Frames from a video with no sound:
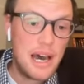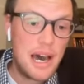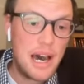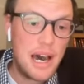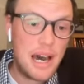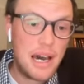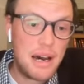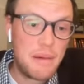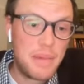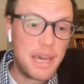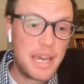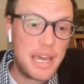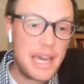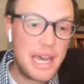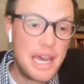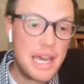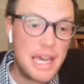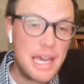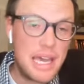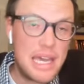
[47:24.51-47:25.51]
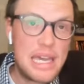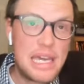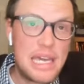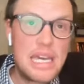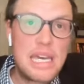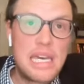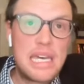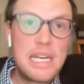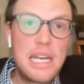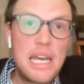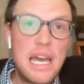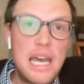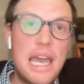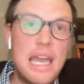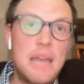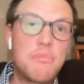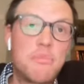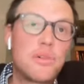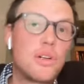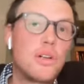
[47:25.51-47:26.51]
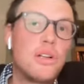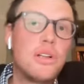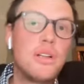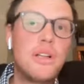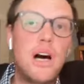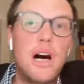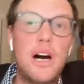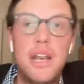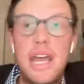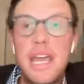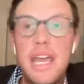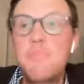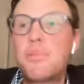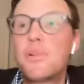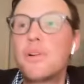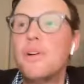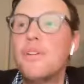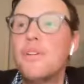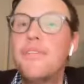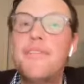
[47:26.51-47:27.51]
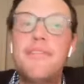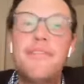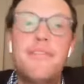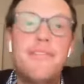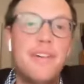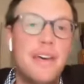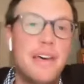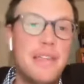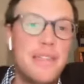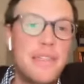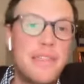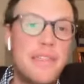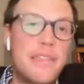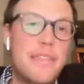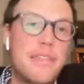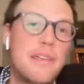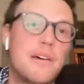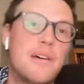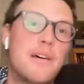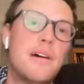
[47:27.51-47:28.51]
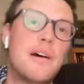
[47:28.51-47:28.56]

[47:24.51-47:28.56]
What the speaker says: On April 5th,